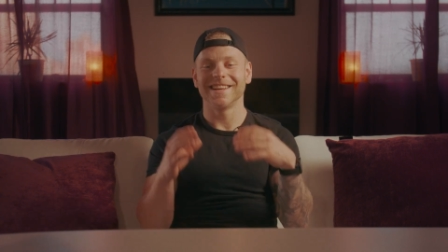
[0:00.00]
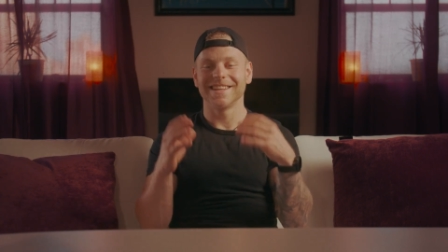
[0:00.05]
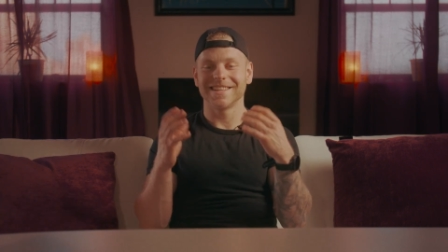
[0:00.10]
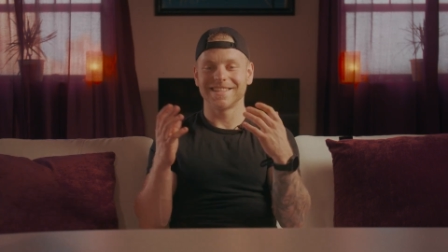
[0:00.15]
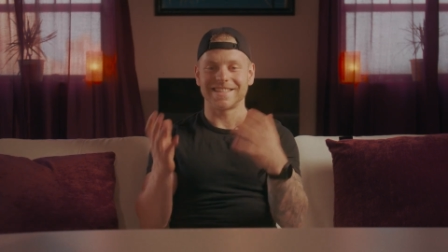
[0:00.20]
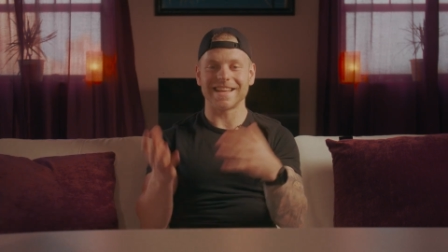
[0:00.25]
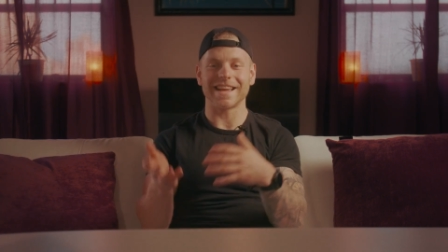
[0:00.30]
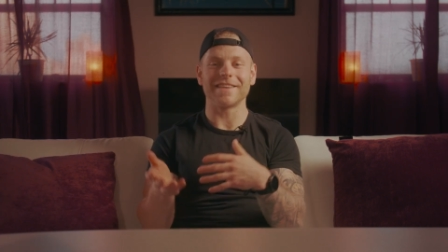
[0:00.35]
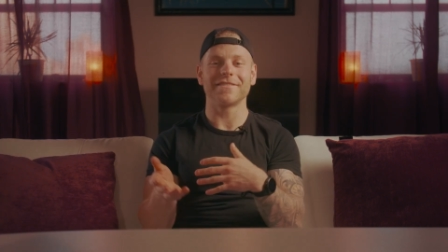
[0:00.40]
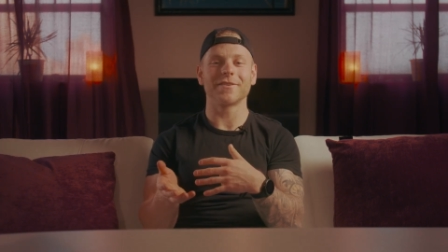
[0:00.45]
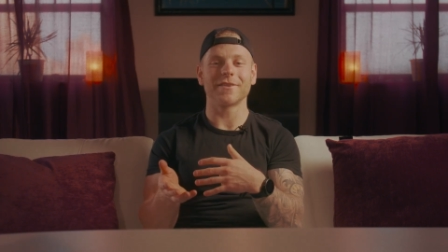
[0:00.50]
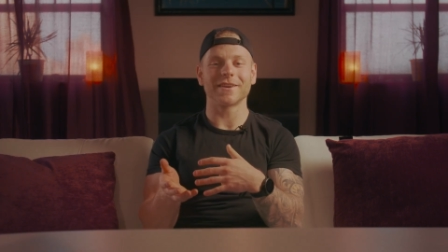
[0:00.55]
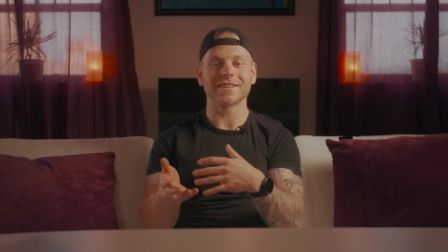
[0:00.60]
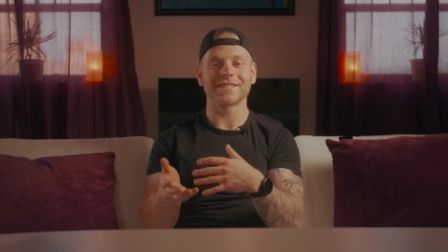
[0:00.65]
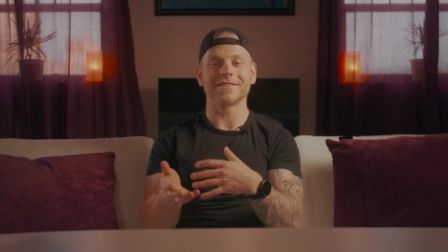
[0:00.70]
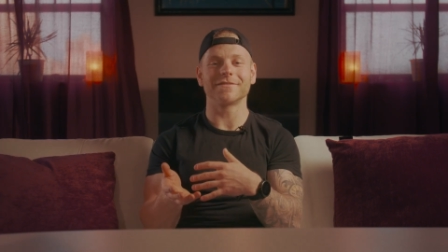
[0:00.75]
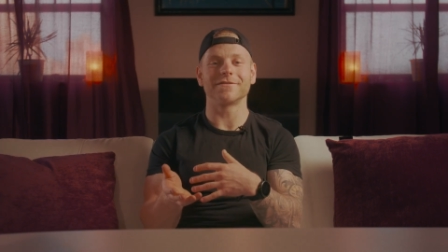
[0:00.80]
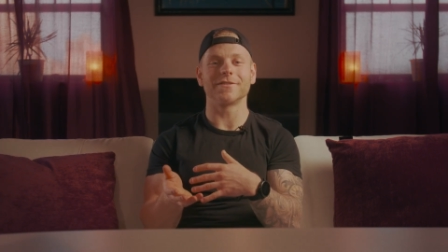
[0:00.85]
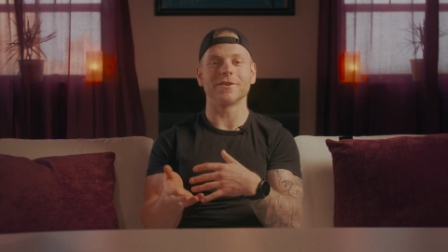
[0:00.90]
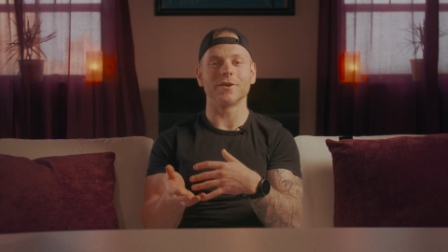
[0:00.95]
save the rest
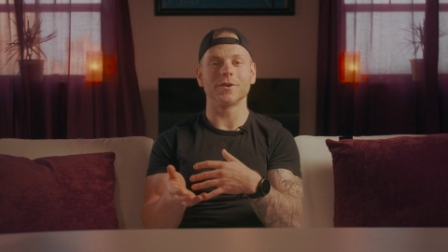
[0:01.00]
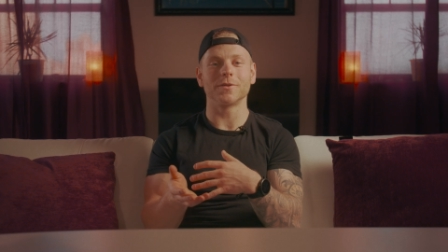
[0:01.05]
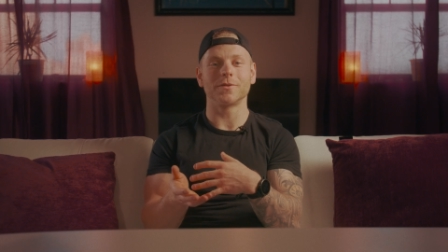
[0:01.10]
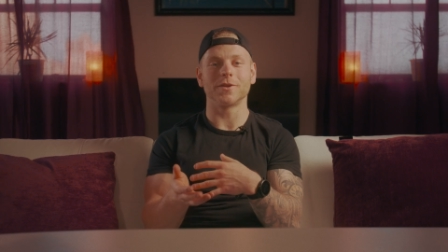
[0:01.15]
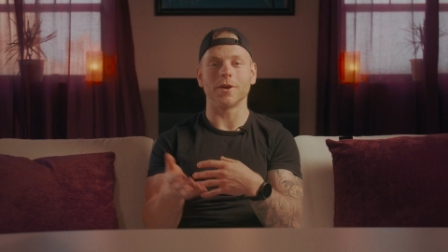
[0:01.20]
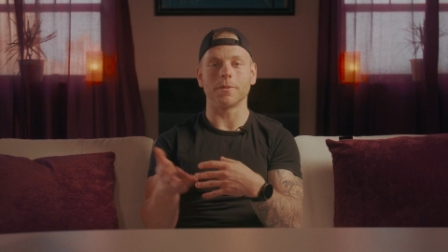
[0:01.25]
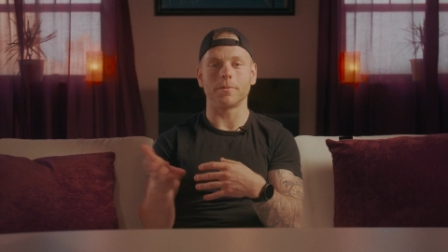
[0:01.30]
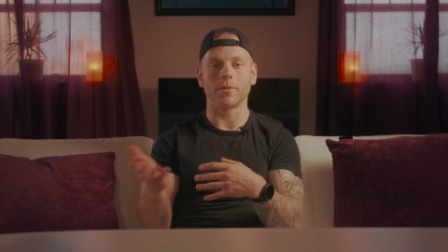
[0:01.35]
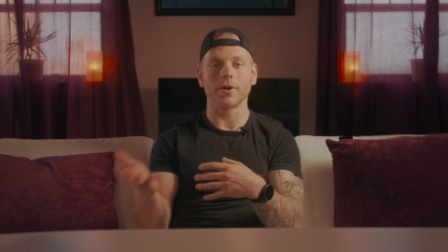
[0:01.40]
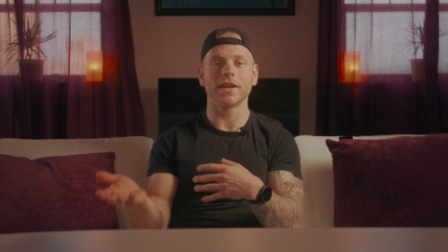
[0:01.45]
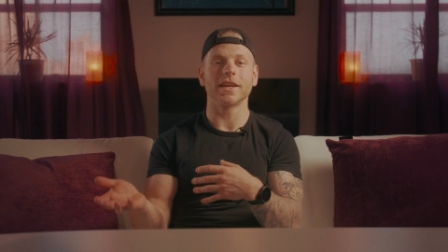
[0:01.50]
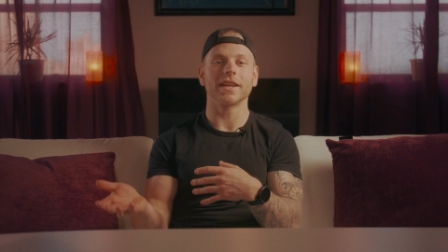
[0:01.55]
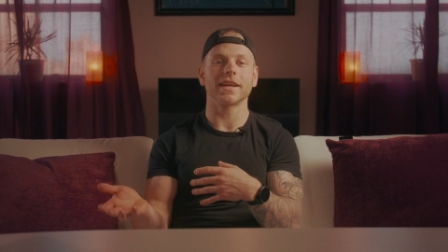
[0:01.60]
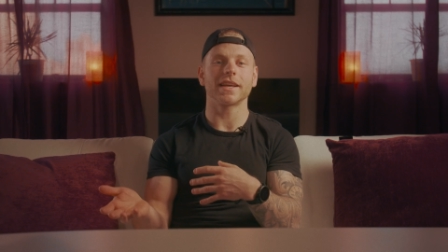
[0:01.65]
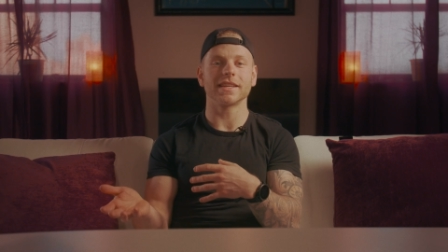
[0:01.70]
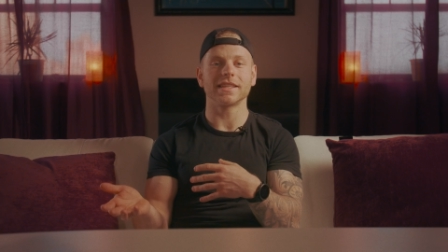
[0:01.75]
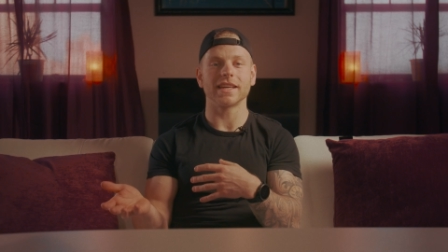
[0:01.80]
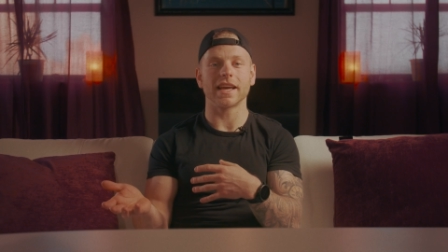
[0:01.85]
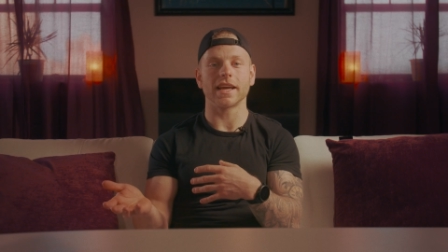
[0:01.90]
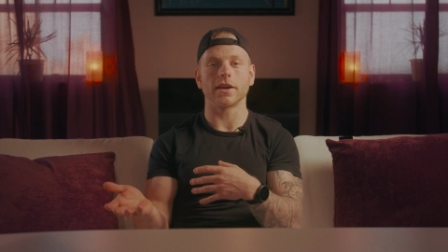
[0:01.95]
of the food, put it in a
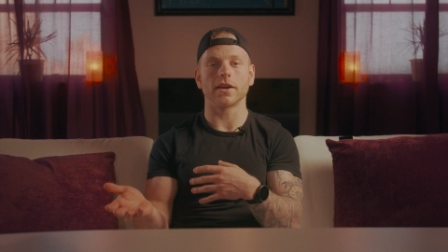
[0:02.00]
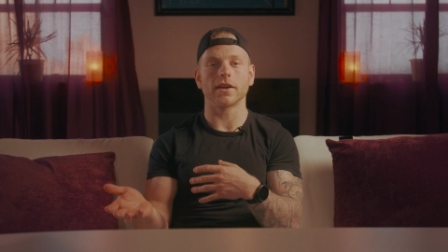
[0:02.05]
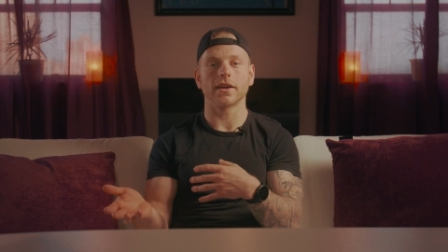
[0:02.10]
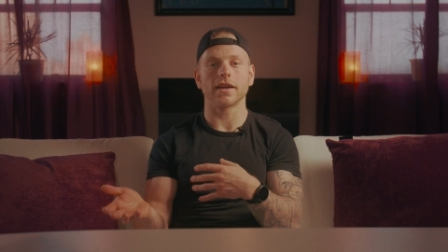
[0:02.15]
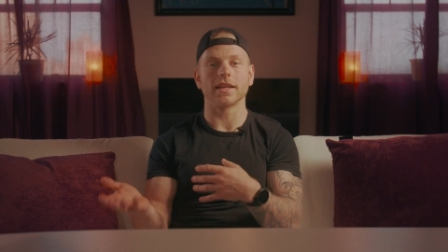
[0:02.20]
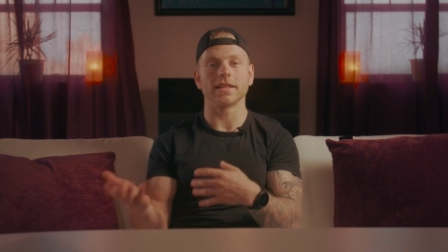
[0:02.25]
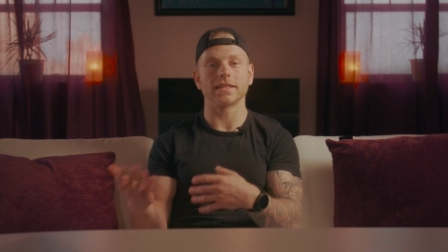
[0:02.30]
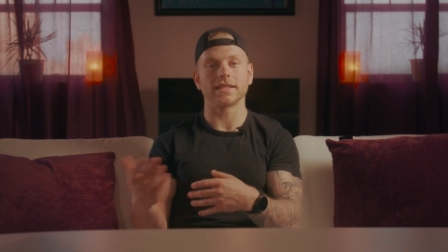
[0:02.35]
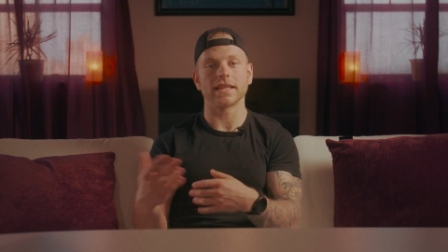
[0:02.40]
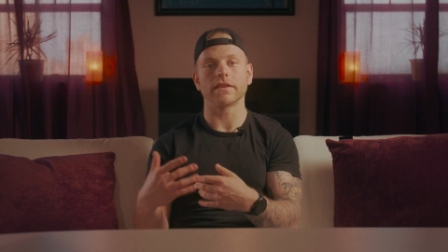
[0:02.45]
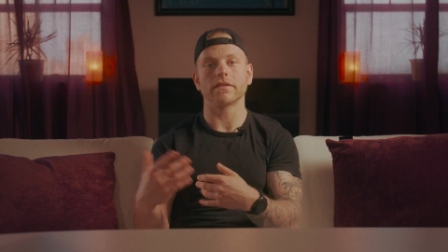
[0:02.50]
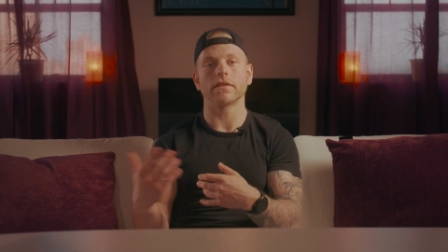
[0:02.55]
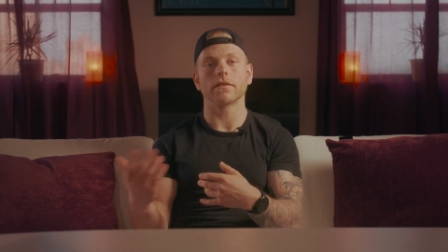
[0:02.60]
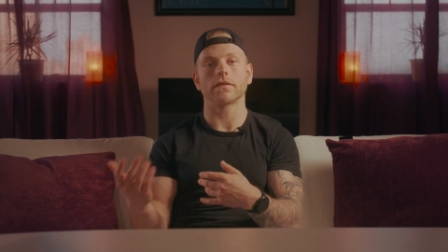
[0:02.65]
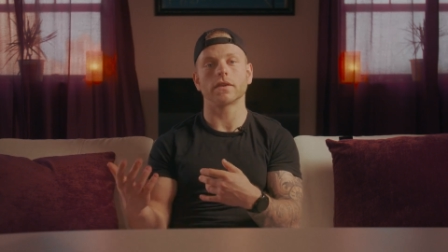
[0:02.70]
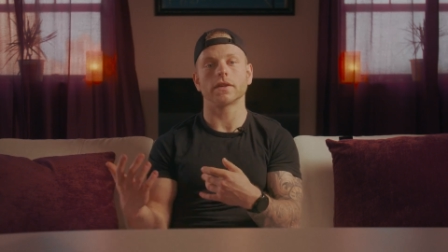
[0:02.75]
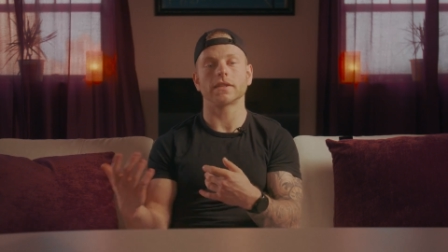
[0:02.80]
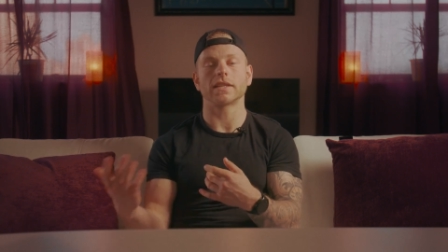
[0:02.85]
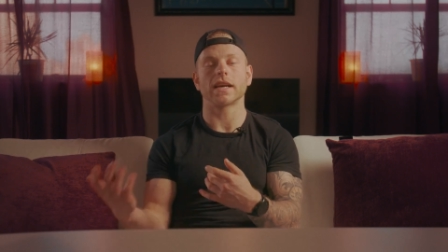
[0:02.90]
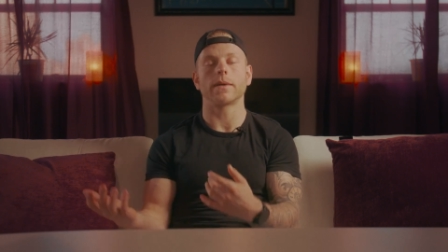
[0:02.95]
container and save it
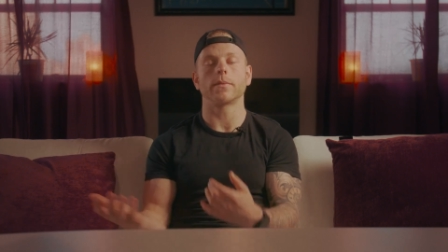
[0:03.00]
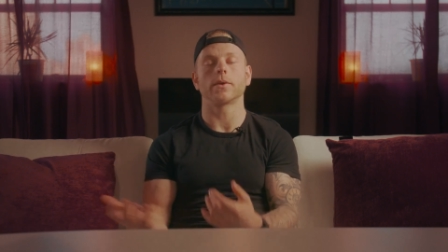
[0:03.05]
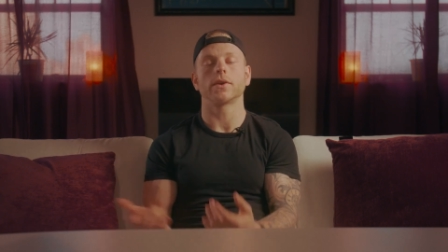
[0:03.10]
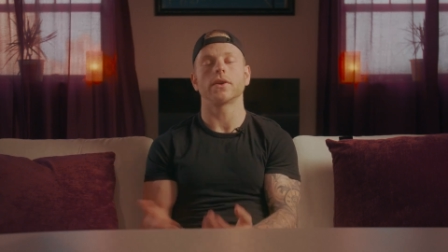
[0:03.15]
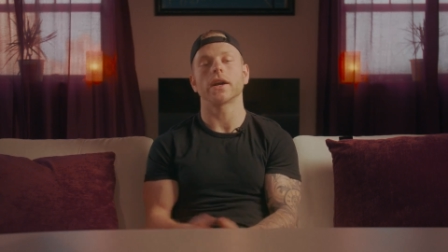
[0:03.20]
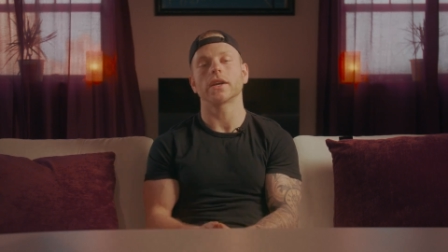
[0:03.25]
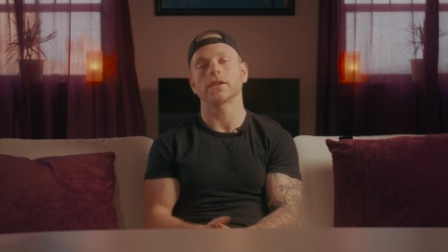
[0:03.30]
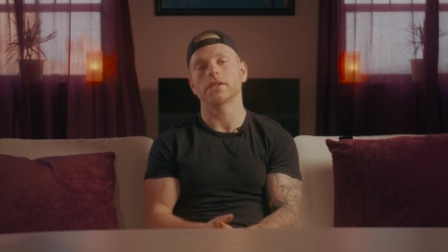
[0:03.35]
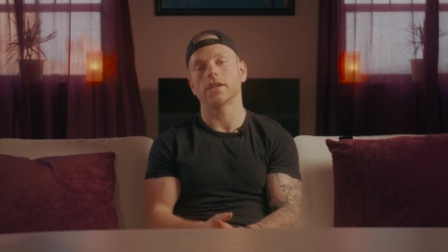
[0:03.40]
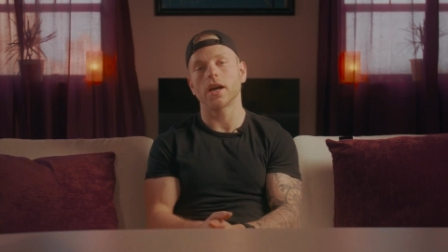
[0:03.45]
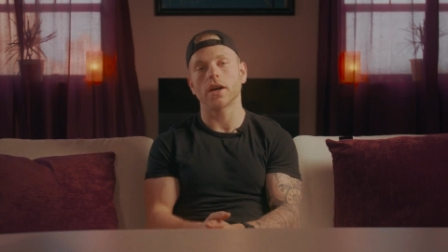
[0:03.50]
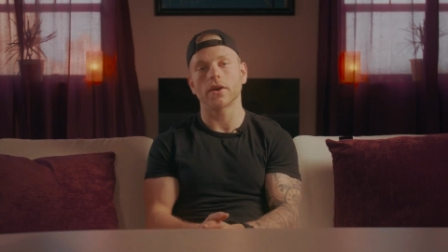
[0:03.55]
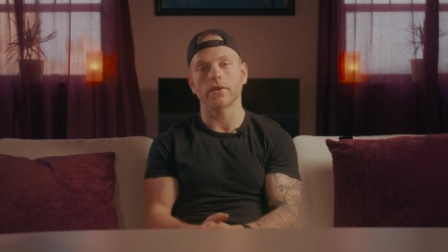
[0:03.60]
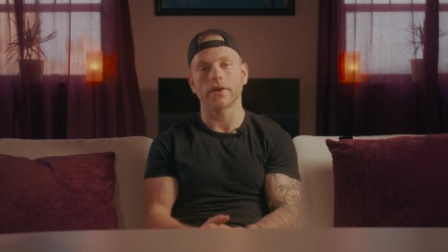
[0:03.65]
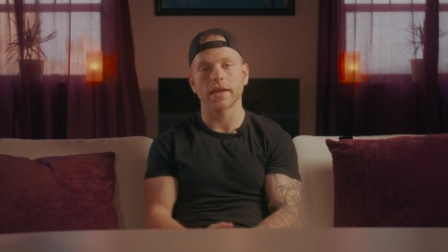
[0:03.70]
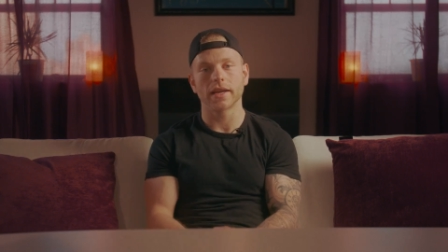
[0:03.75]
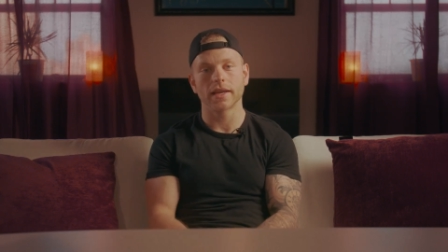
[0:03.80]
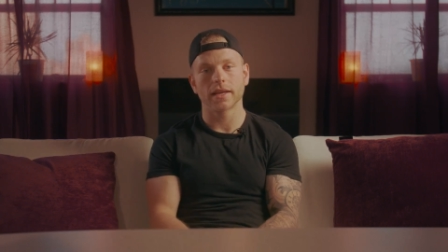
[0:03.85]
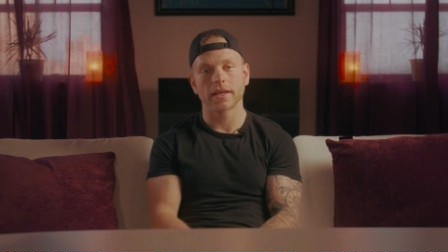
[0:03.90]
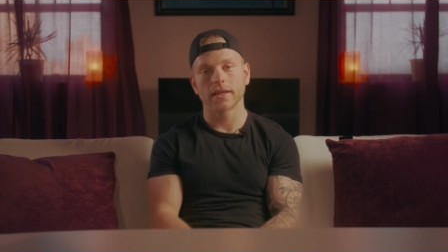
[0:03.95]
for a time when you're actually
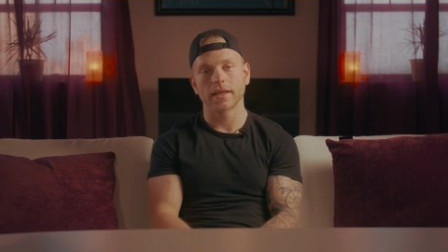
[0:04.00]
hungry.